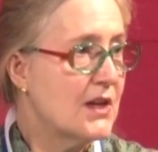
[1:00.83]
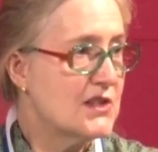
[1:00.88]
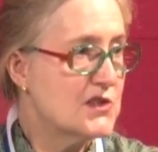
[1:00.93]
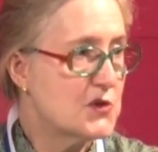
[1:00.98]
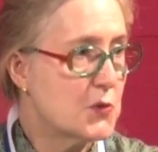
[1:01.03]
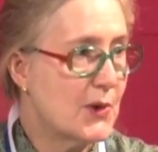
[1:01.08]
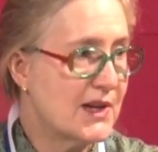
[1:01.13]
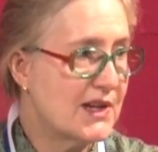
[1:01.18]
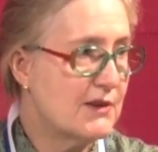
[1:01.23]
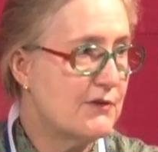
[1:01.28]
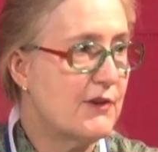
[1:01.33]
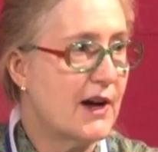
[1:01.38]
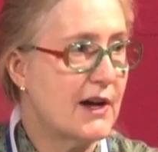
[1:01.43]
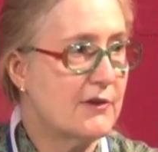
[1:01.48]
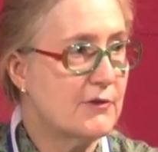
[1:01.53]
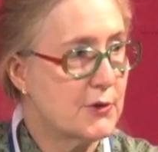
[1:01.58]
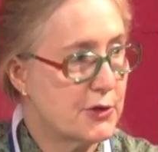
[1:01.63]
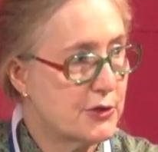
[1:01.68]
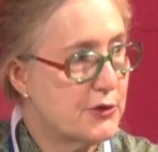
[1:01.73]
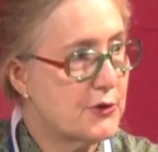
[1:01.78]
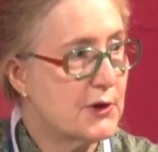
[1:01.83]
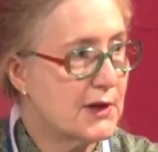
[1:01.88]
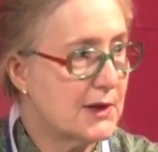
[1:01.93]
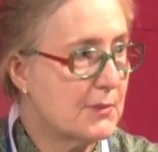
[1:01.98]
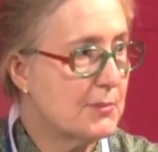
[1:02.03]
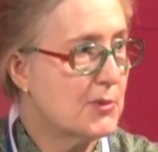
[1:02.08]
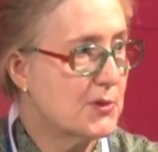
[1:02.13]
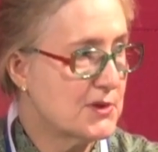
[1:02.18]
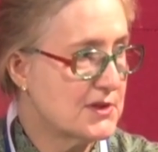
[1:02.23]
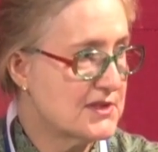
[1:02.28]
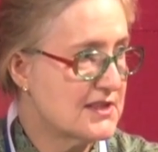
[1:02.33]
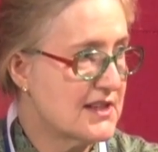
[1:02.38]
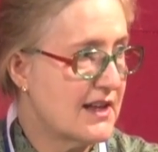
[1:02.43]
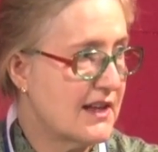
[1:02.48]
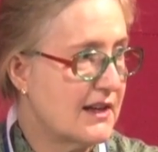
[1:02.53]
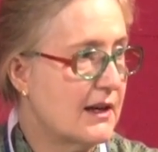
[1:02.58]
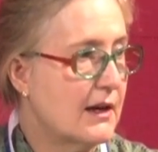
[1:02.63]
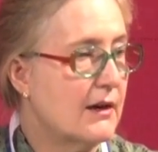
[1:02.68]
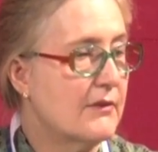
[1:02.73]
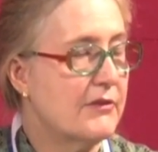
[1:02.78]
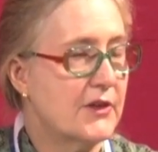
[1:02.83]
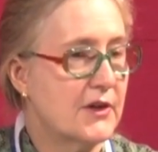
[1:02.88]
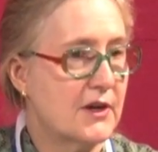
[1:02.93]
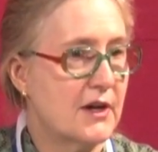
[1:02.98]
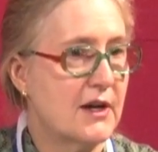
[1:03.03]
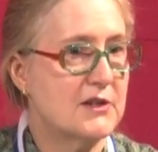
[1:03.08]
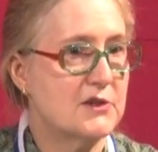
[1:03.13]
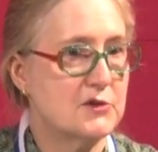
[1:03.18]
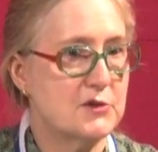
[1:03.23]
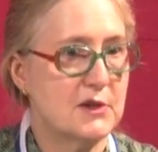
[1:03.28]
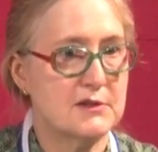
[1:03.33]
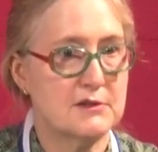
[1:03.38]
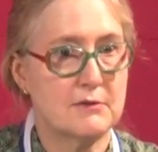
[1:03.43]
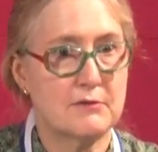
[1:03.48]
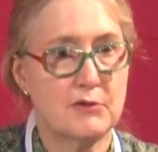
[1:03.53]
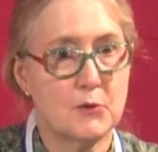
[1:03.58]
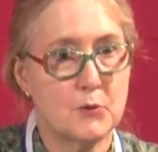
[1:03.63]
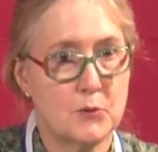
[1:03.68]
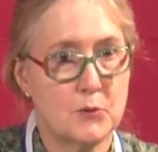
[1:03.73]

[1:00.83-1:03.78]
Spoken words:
25 or 30% of the countries of the